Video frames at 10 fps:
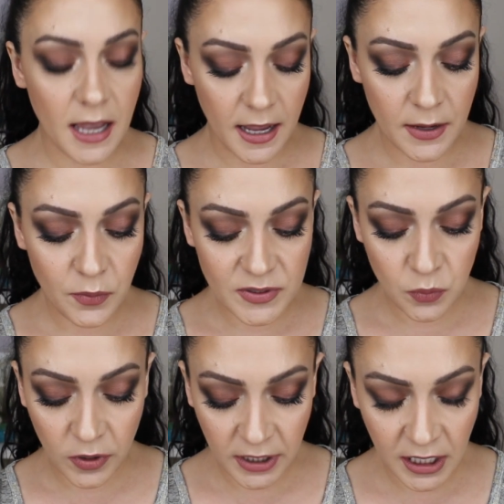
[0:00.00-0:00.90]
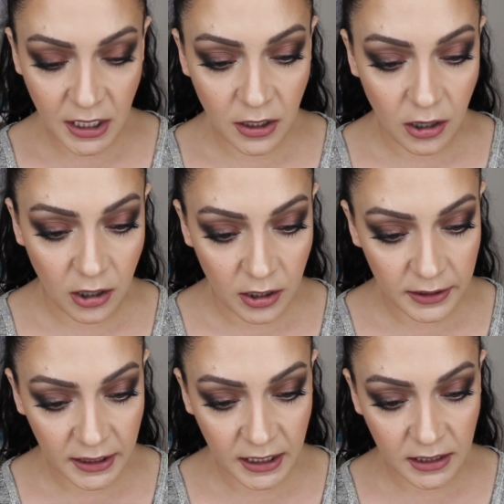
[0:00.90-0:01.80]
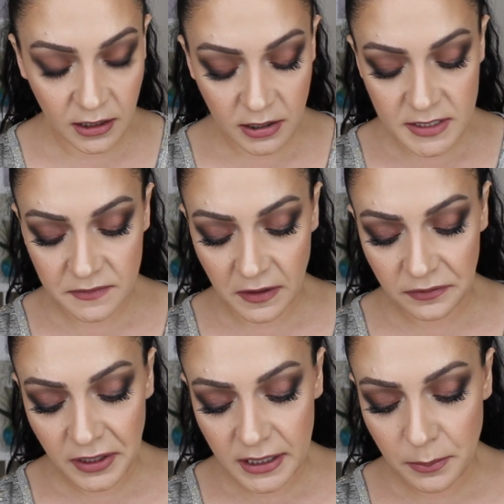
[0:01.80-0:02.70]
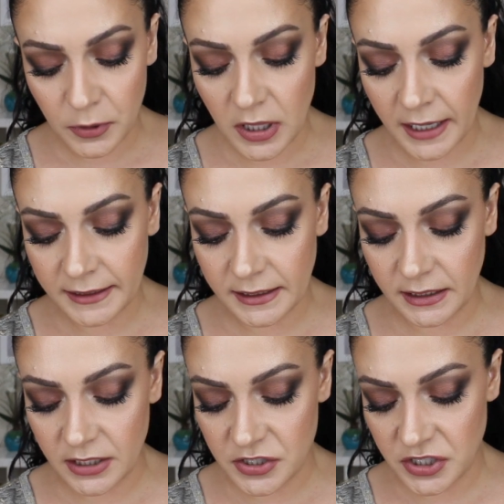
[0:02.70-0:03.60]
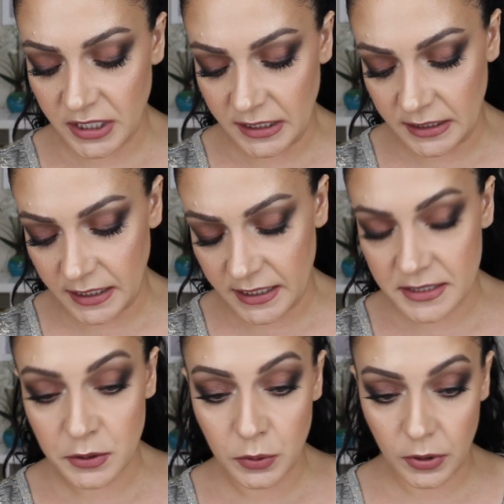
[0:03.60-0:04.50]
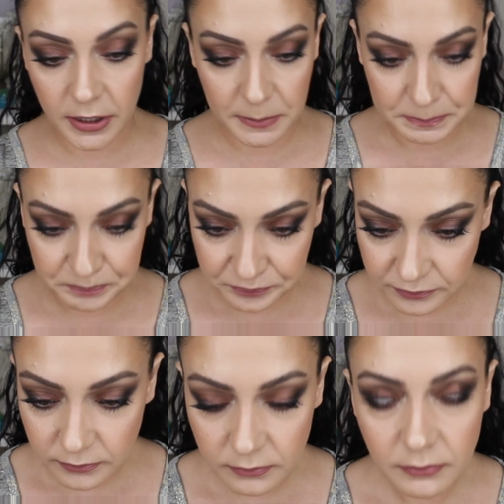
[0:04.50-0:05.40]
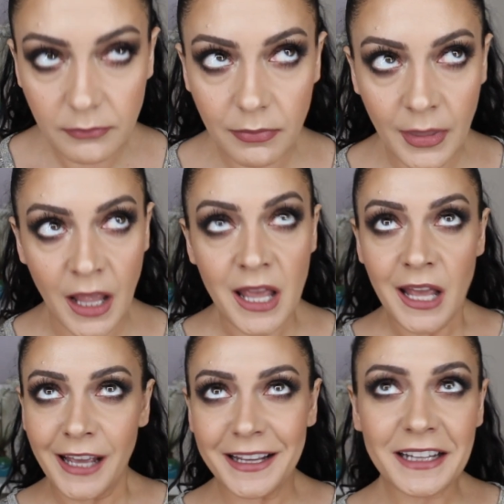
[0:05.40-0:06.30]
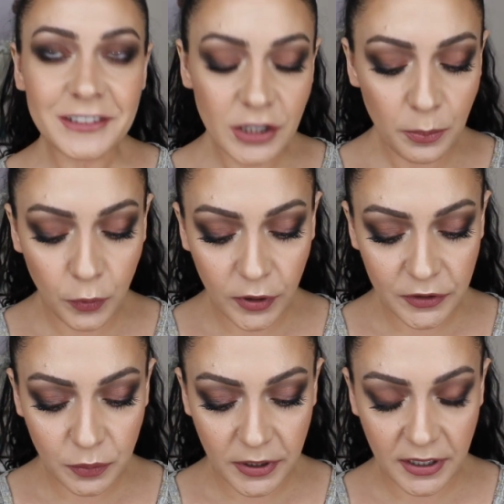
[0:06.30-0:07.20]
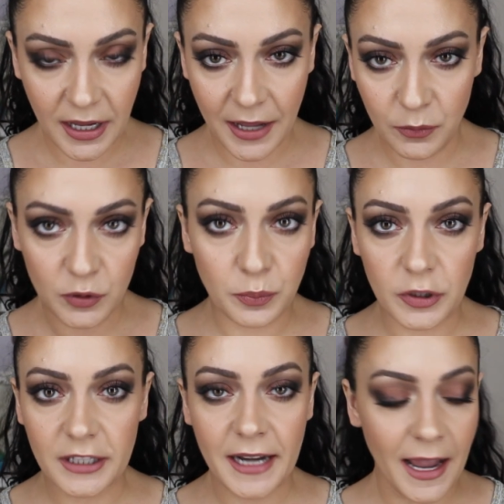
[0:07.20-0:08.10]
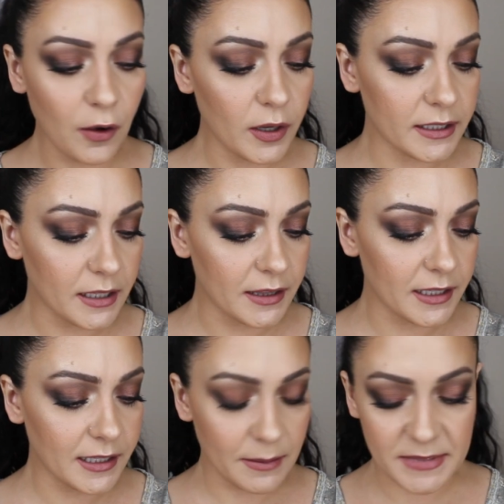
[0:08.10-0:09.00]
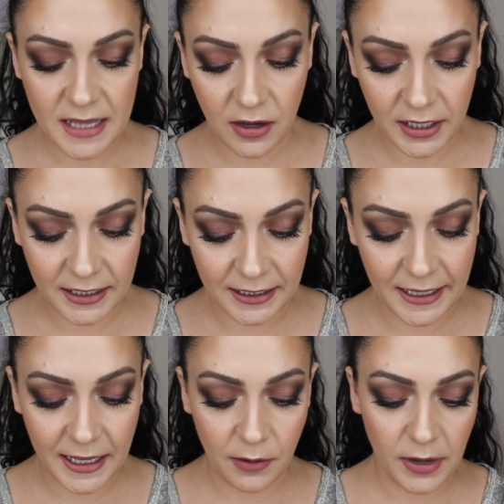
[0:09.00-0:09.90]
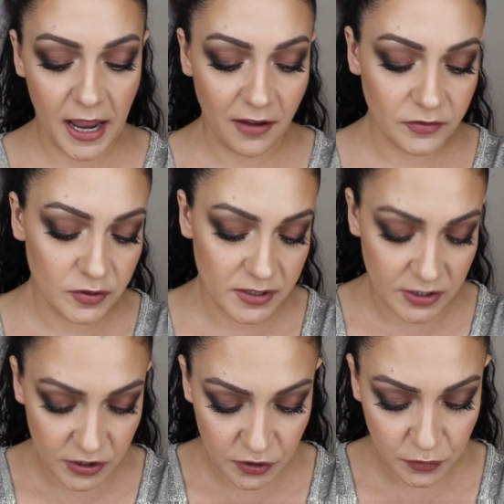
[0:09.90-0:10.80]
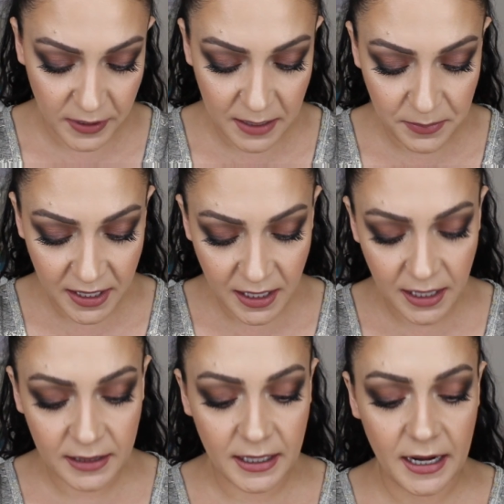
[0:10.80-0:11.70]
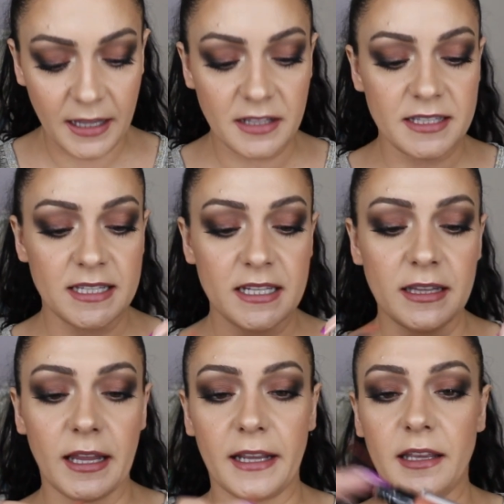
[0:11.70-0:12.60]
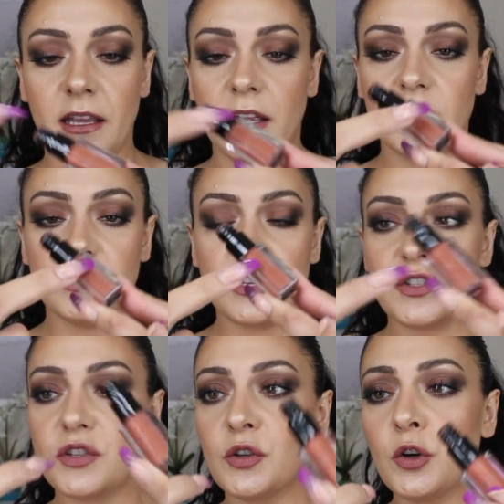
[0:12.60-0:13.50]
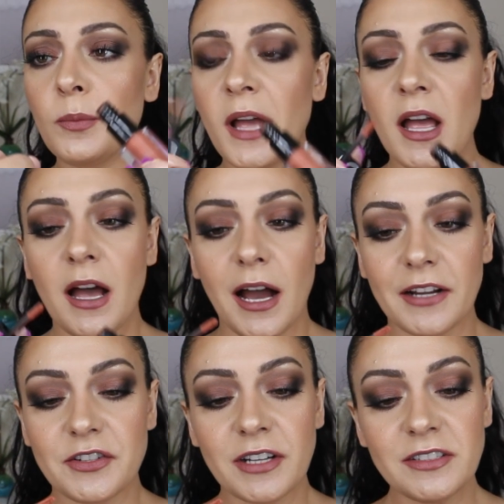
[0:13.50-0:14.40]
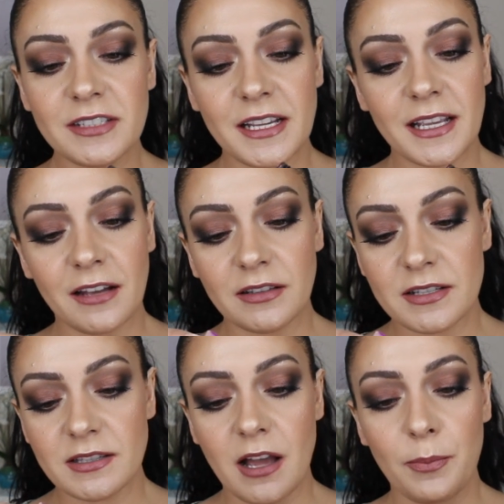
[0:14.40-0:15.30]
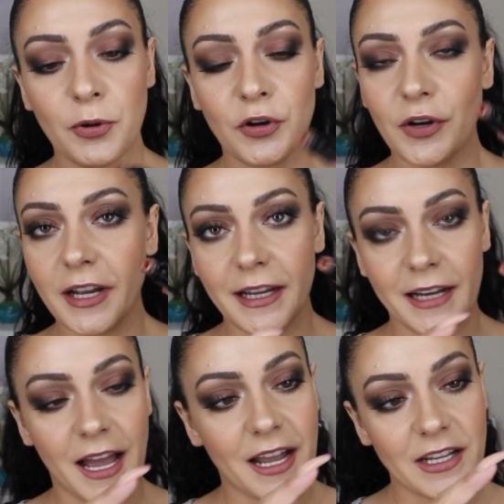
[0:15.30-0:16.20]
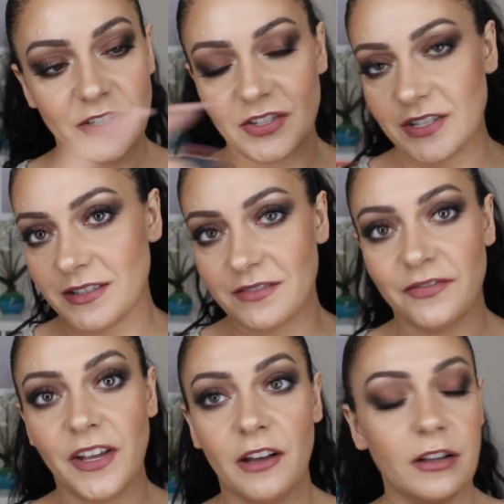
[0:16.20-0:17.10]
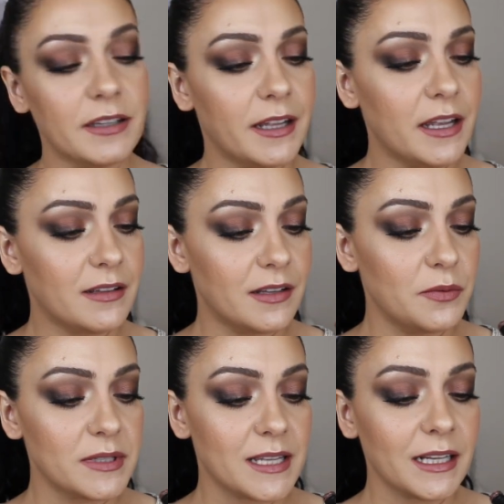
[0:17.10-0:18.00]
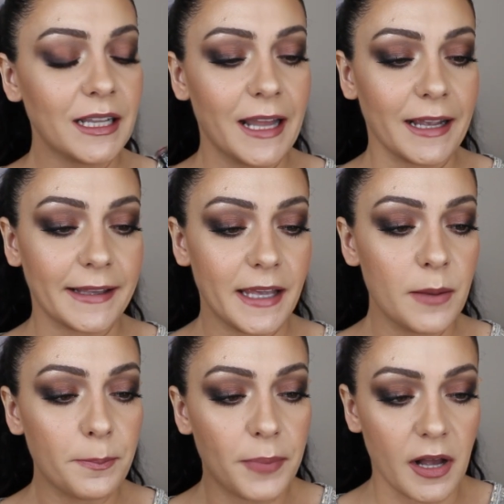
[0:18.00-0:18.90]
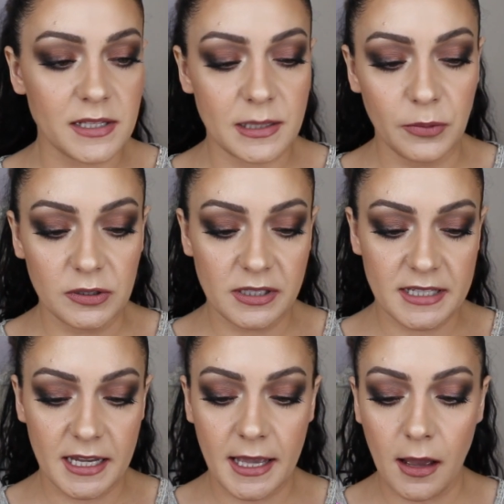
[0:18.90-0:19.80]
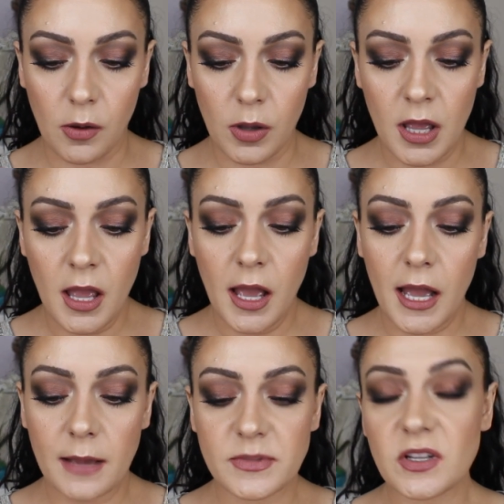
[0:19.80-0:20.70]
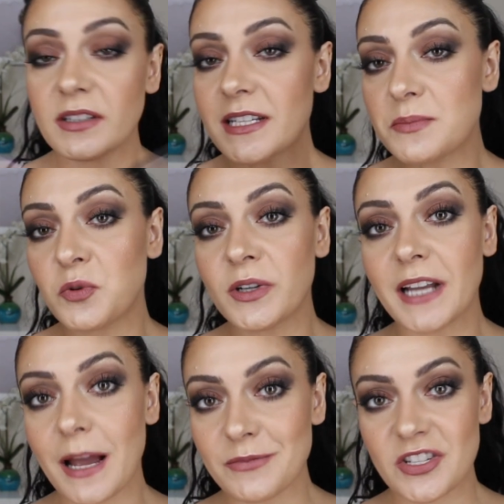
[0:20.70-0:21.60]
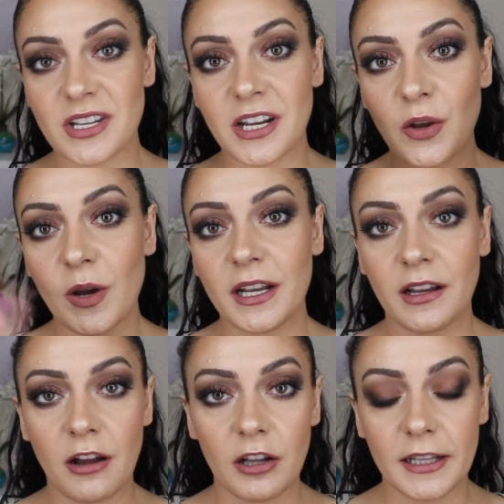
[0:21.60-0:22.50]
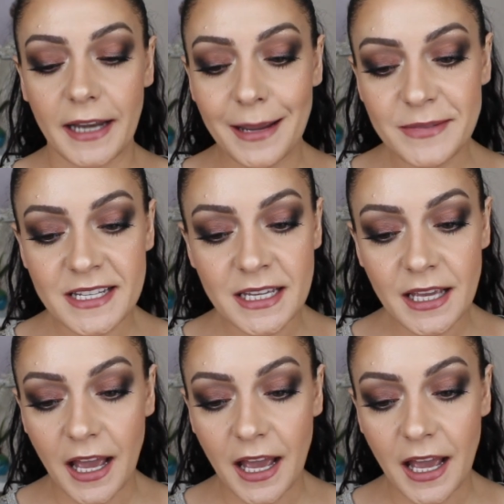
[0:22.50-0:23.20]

I was working on the NARS Velvet Lip Glide and the shade is Lure. It got to the point where I would pull it out and nothing comes out, kind of like I would have to scrape it and then I could see like the tube. I tried to take out the stopper and I just failed. It, it was kind of like impossible to take out. Um, so at this point, I'm just gonna go ahead and call it empty.